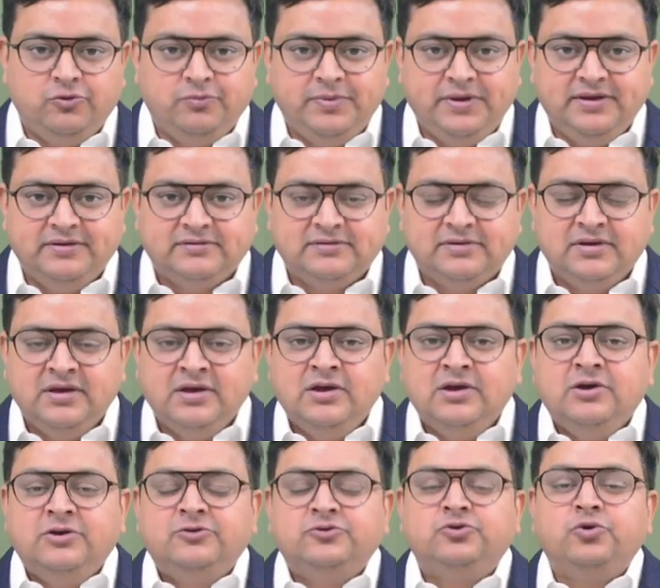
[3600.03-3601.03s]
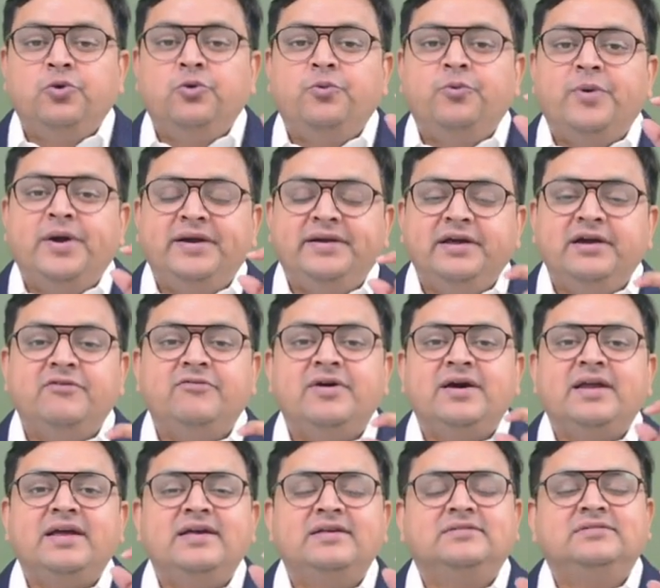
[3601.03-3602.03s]
rupees, so
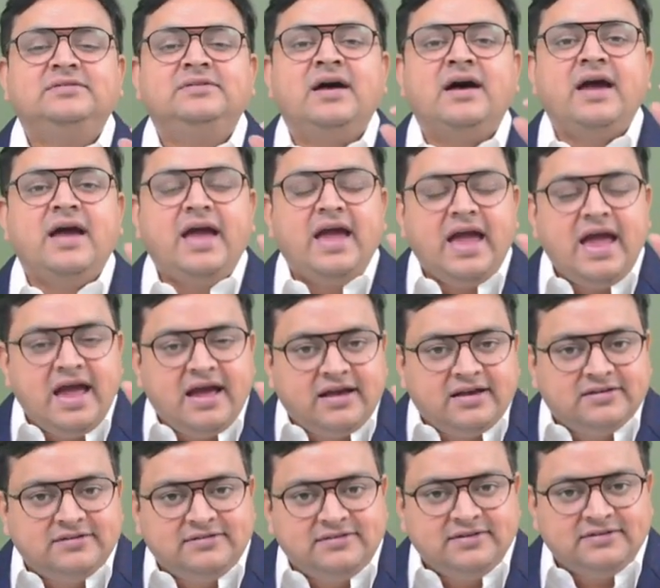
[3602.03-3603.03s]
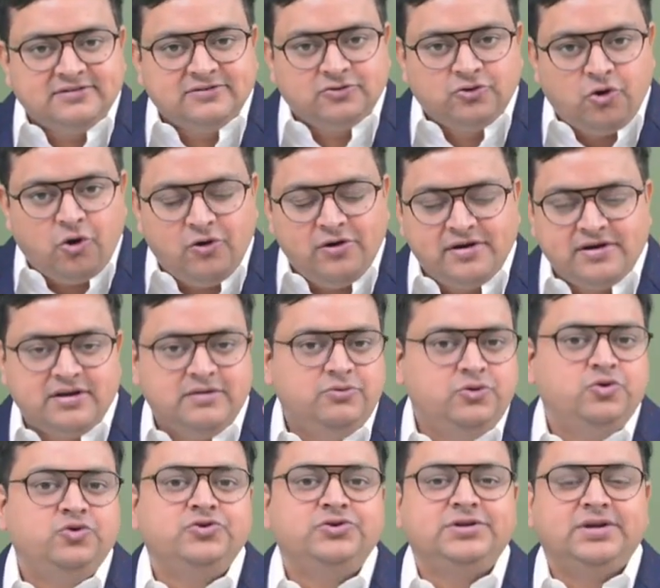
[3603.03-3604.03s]
whatever is the excess
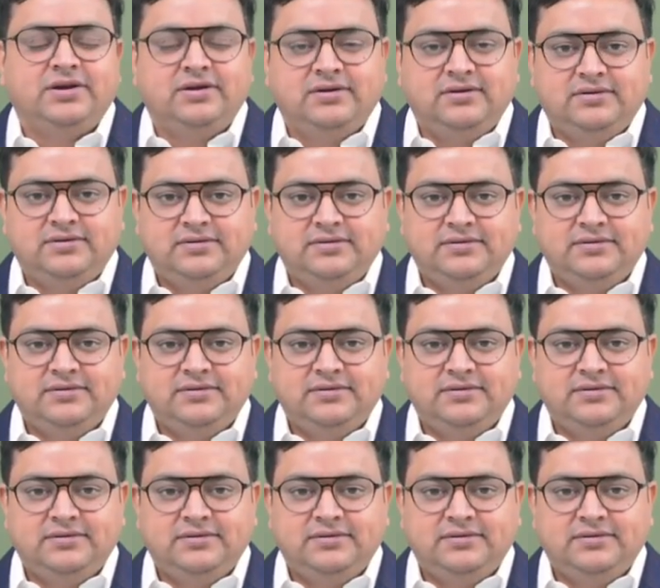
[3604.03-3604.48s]
contribution,